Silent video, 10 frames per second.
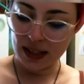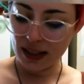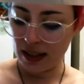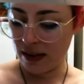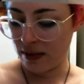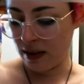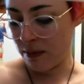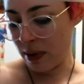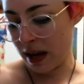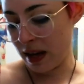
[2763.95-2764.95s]
given up
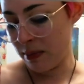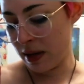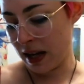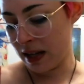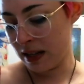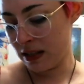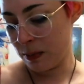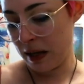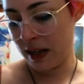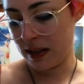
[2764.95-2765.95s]
buying bananas
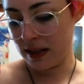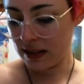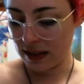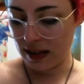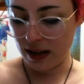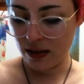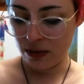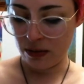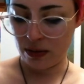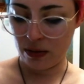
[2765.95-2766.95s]
because they
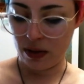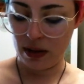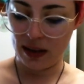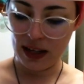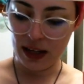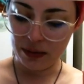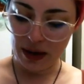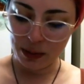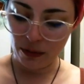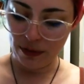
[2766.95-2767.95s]
get ripe
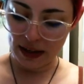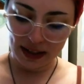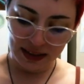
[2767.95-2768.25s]
so fast.